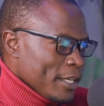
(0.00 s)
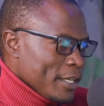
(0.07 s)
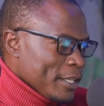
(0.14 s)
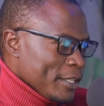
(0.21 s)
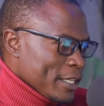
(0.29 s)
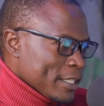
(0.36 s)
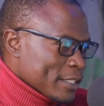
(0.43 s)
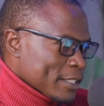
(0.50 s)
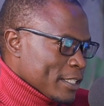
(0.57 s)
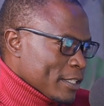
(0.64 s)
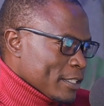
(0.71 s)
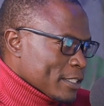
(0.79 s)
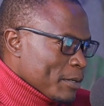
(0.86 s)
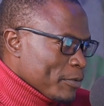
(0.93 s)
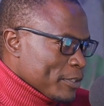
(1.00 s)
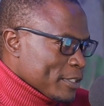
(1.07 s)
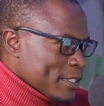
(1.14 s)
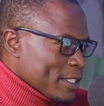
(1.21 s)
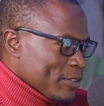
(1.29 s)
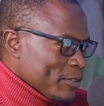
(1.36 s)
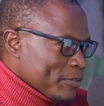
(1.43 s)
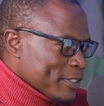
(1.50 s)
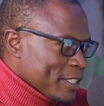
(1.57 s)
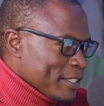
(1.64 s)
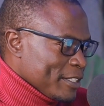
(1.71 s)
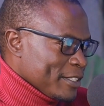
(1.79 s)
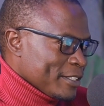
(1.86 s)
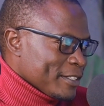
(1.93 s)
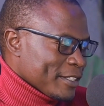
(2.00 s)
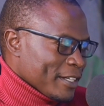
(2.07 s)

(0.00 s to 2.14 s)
Yeah. Yes, I think some of the things that you've said